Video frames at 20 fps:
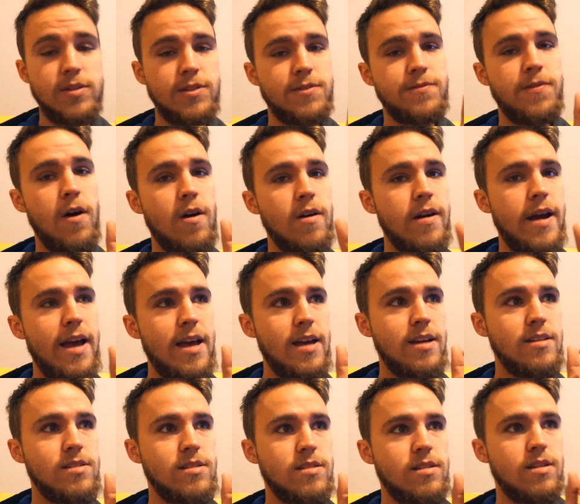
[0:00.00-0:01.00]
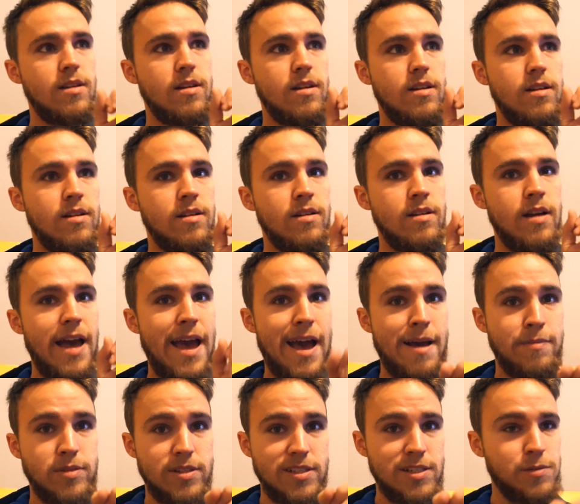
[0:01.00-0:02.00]
as far as
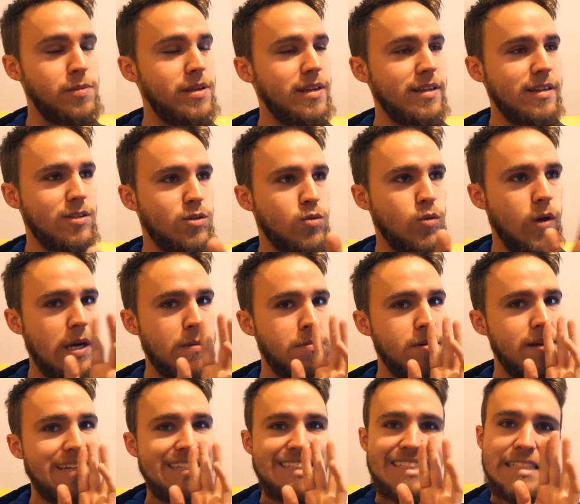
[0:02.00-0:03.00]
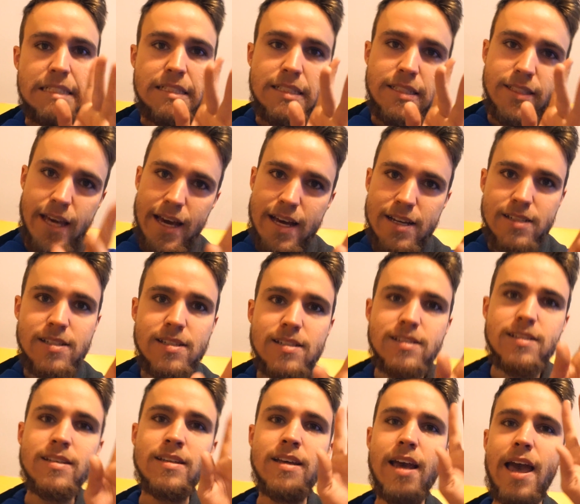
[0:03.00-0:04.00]
apps list being a swipe,
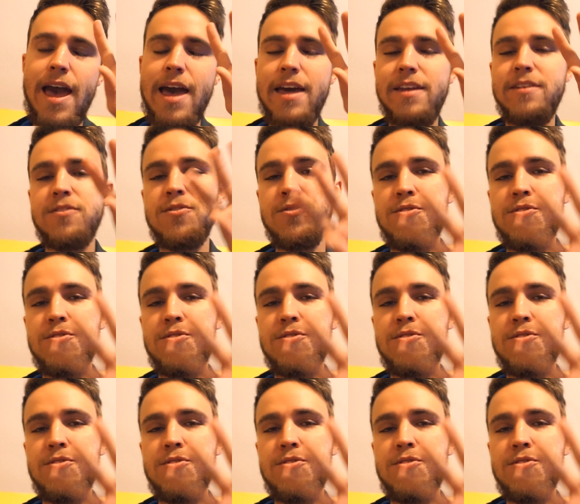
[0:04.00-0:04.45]
yes and